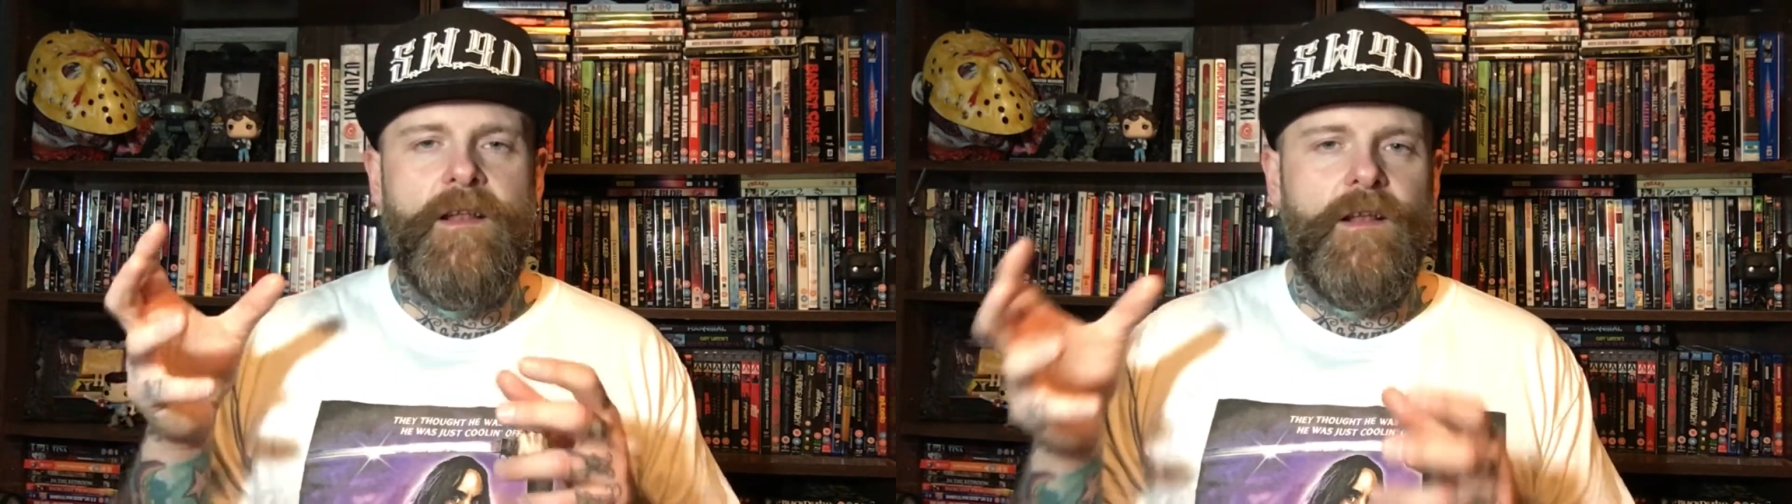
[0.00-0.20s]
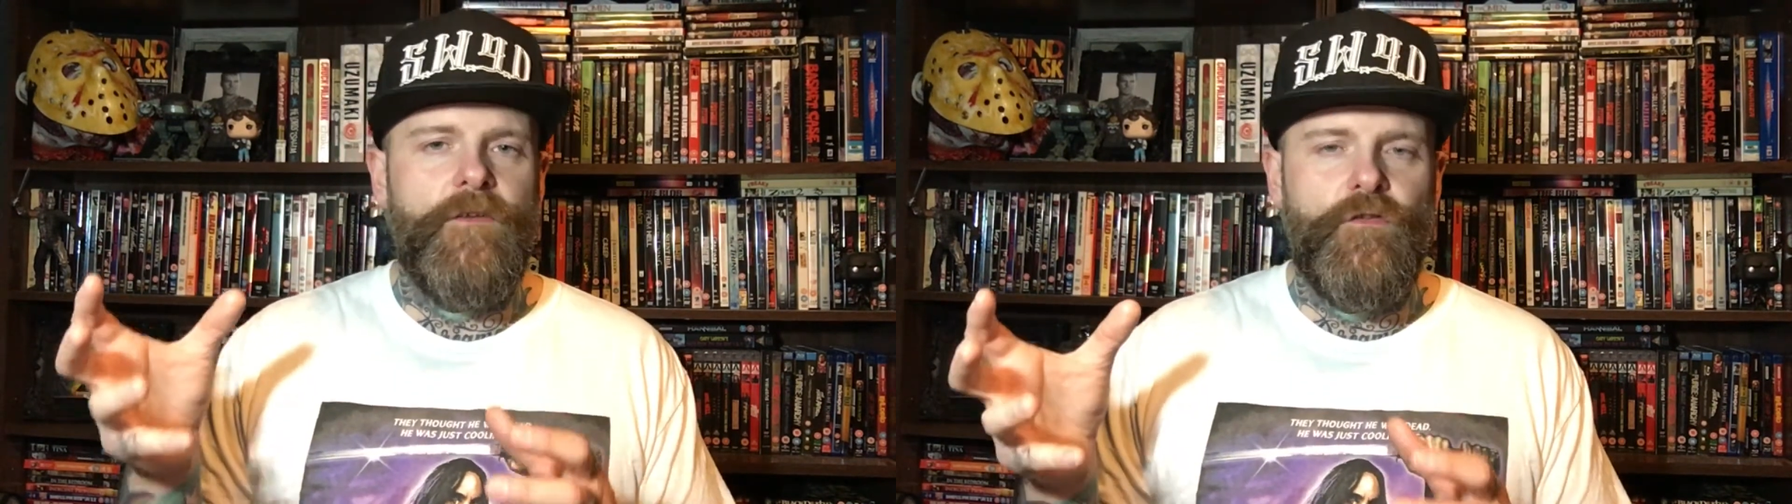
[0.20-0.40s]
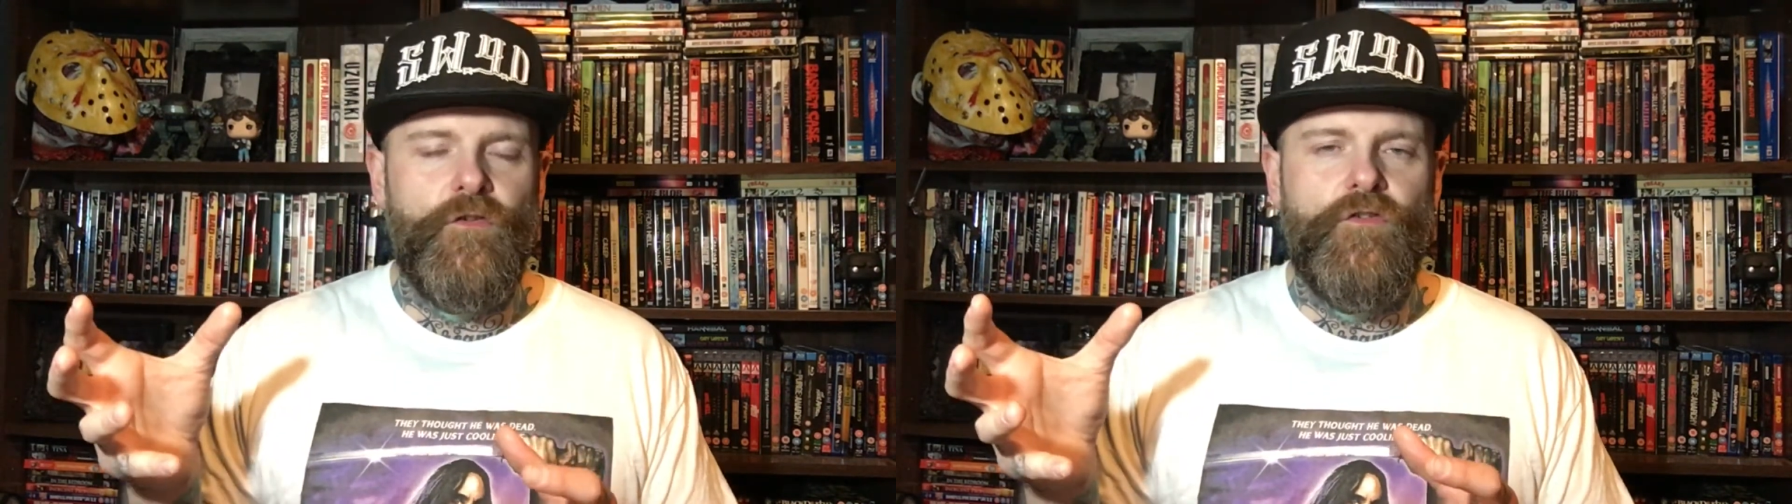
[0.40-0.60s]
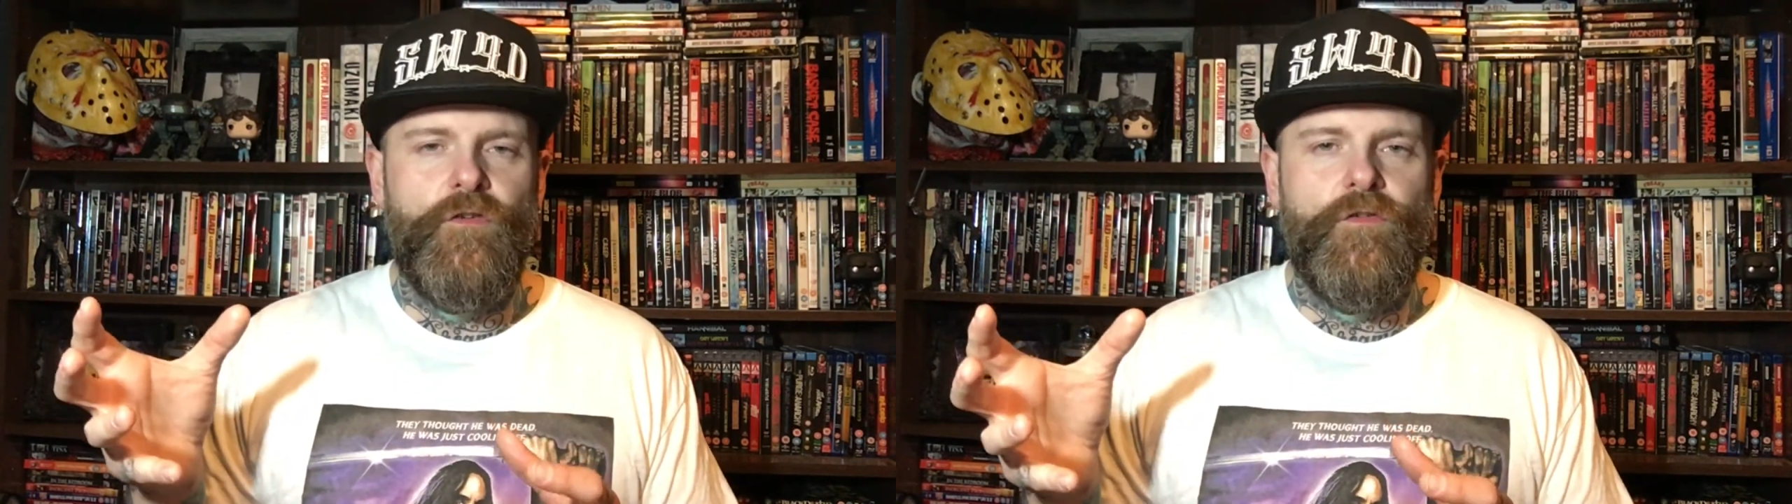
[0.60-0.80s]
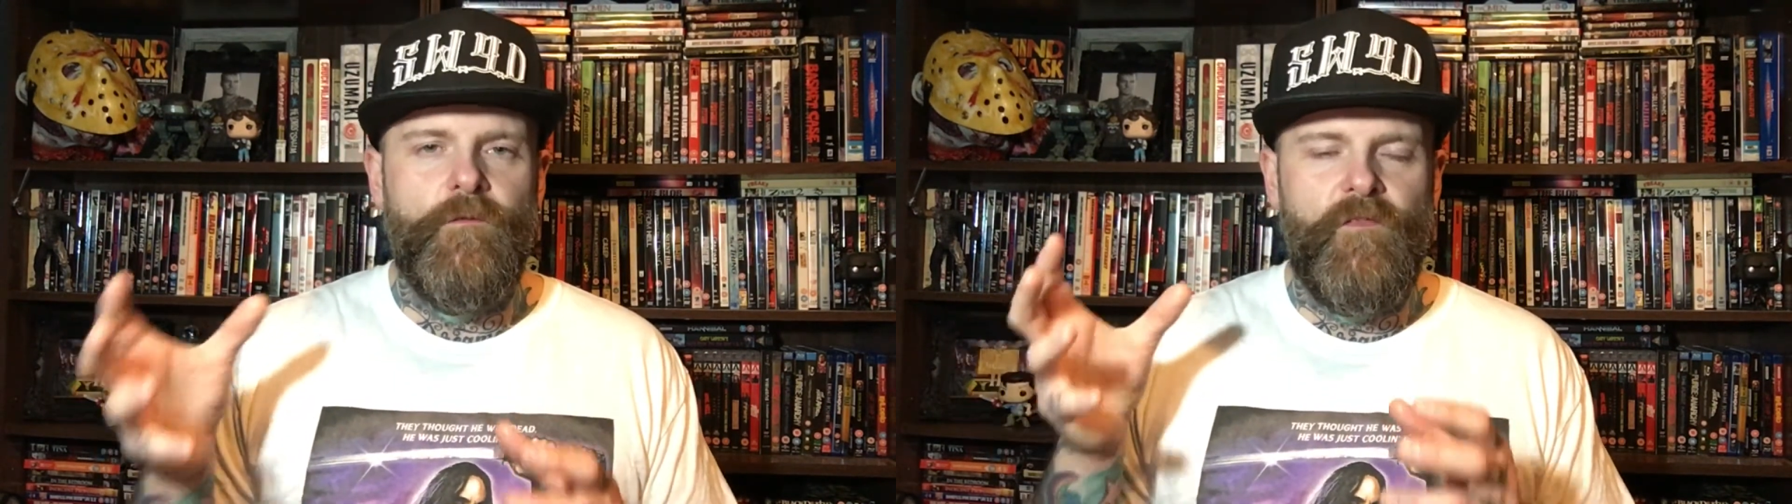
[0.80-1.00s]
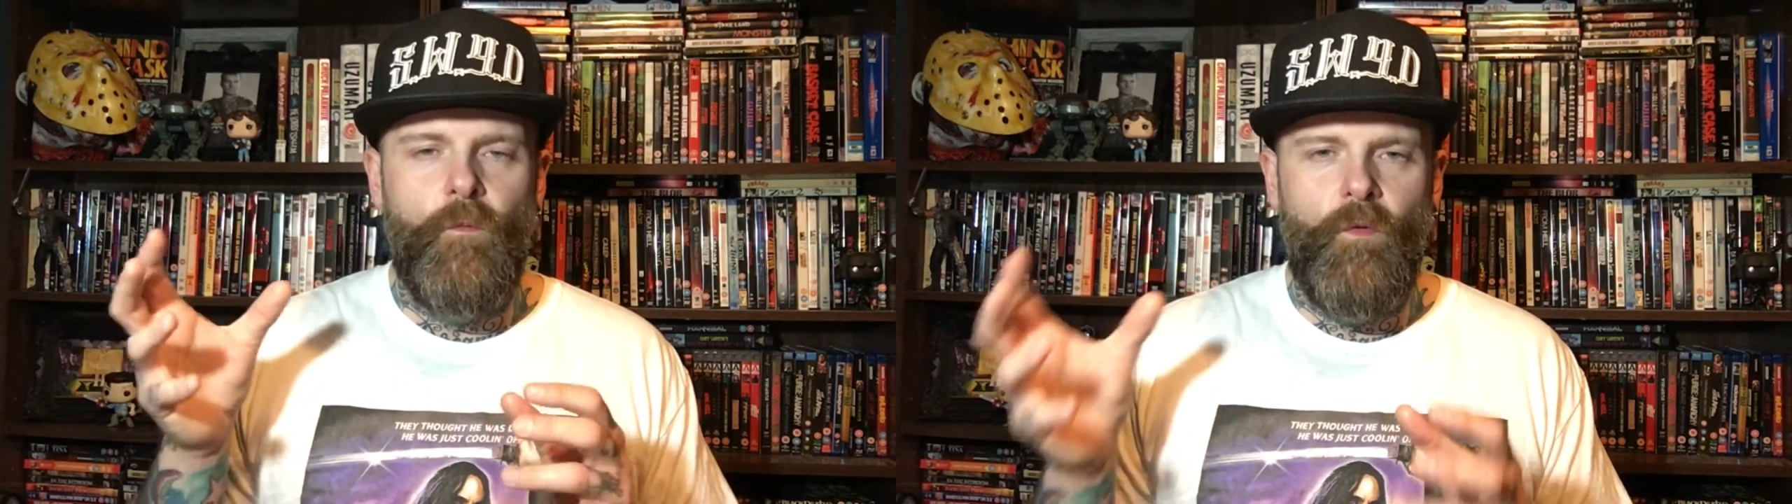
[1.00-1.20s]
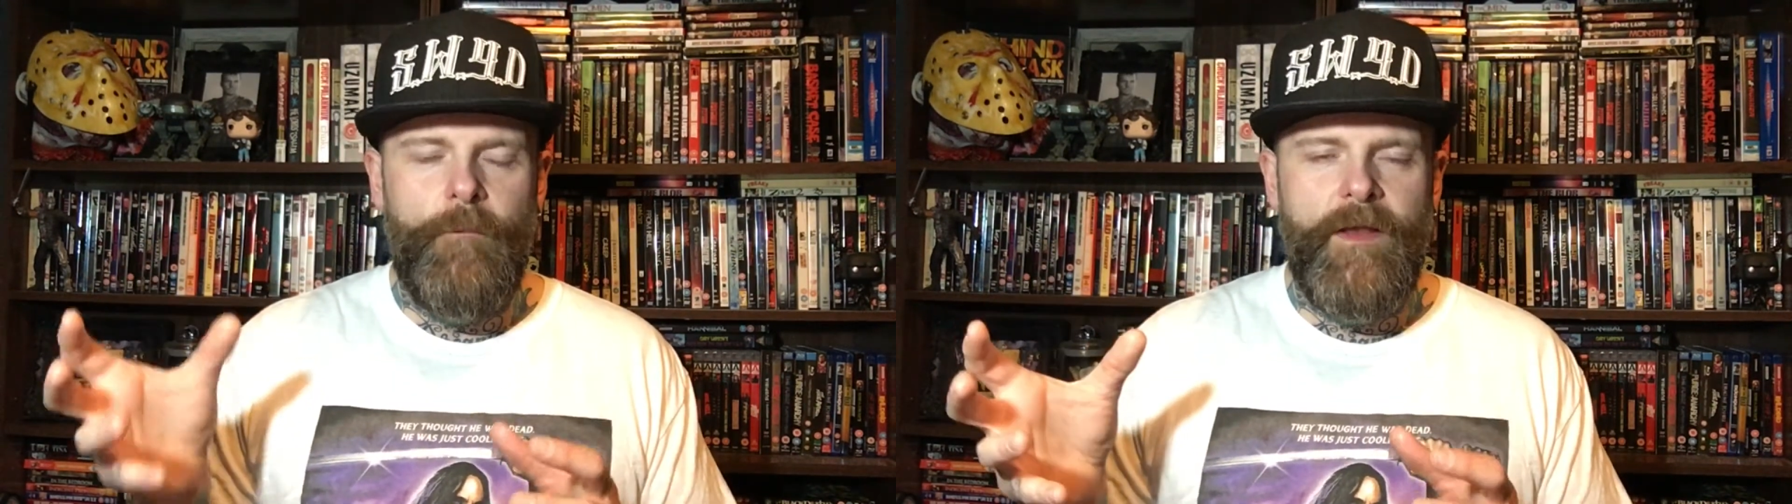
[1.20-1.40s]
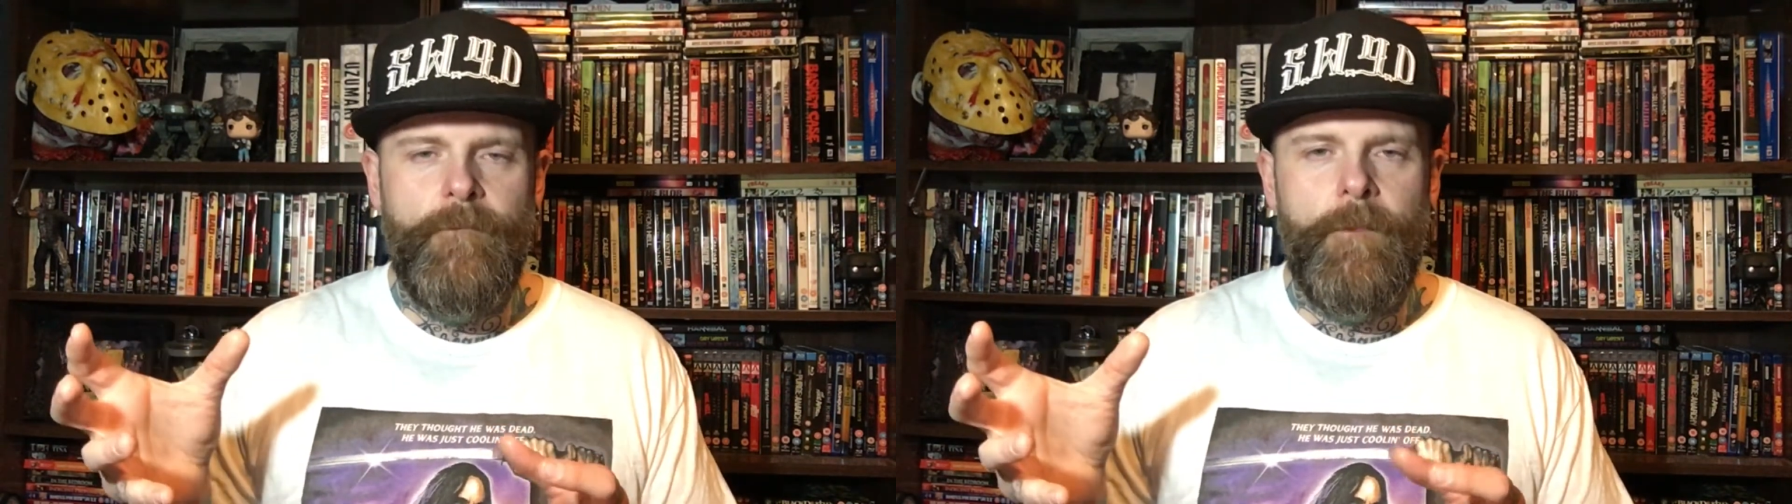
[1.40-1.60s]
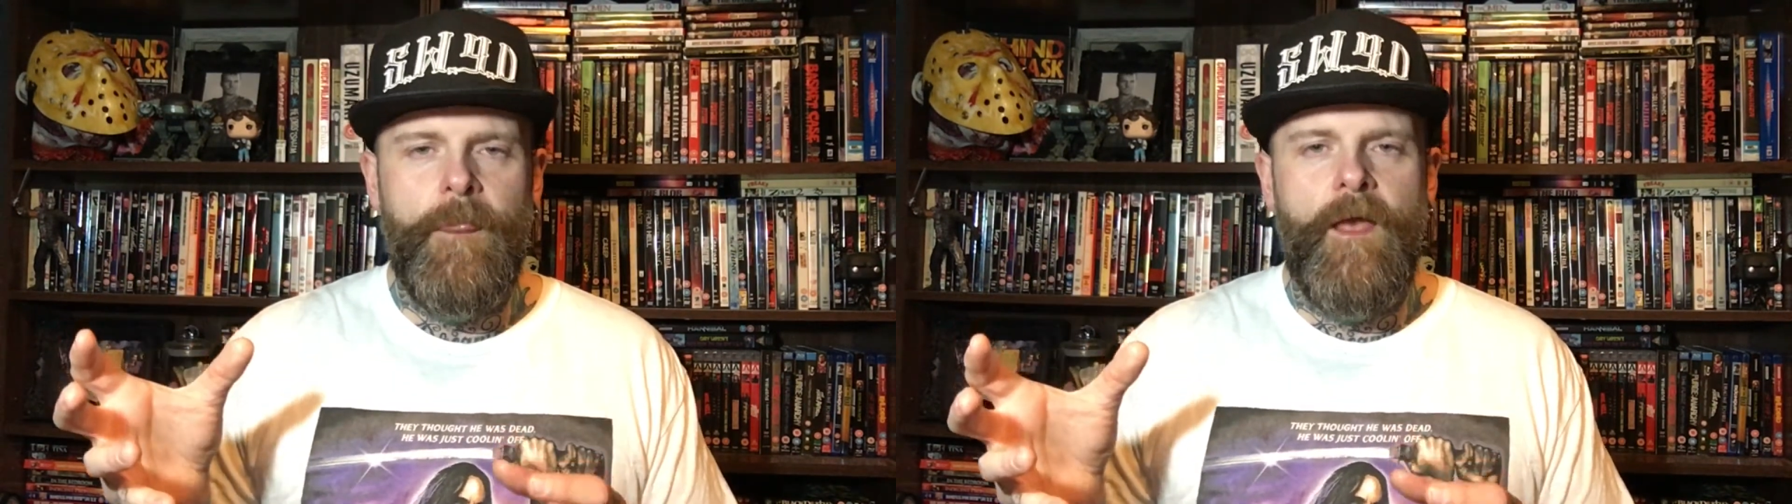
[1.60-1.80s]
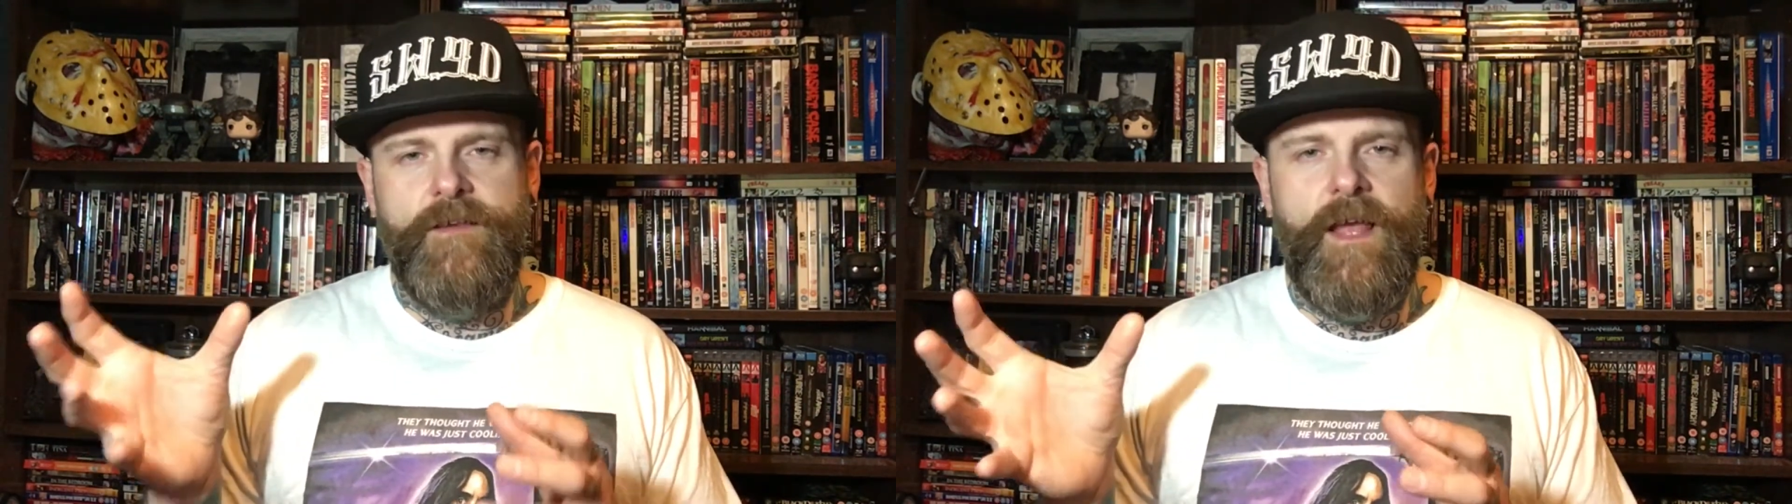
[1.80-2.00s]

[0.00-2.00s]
a mental institution for women.